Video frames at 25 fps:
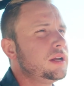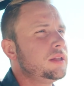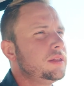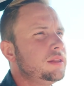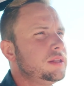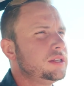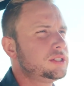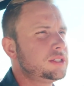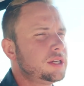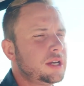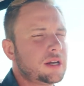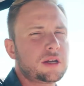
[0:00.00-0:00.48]

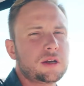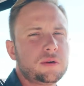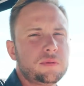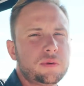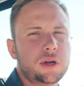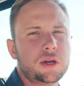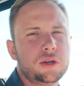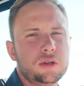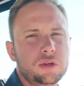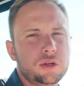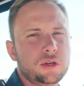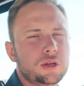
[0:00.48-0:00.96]
The second
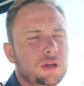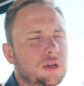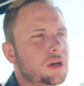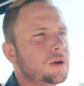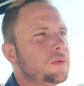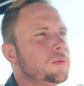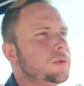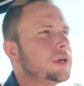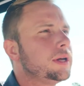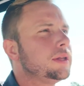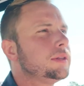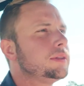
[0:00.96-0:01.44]
route you can
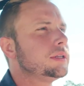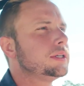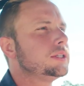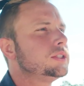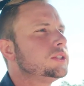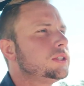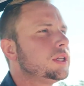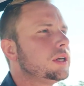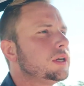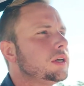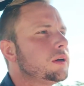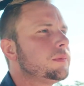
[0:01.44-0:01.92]
go with
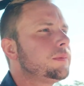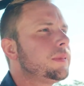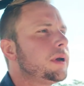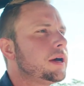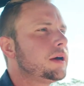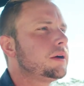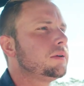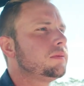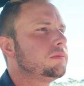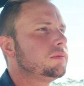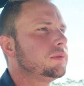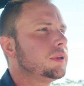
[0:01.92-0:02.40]
is think
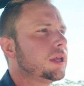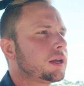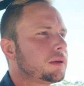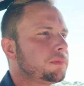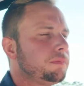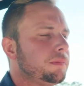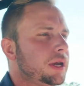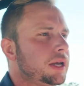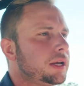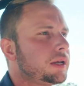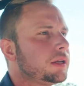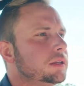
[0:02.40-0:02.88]
about, like,
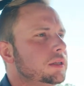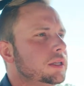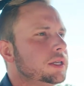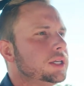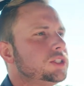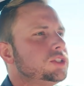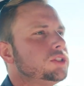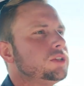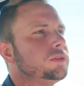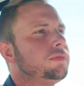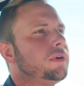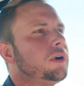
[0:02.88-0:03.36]
make a
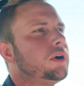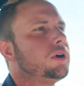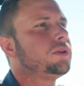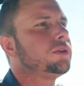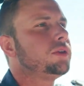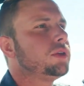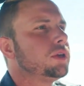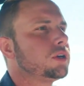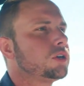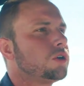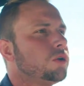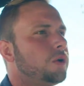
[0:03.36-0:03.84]
list of all
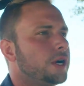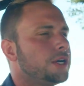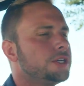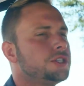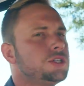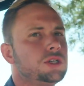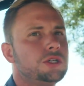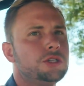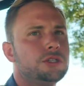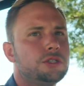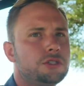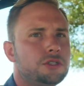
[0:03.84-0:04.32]
the
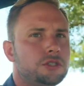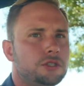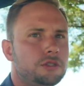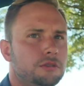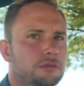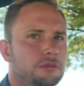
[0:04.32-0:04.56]
questions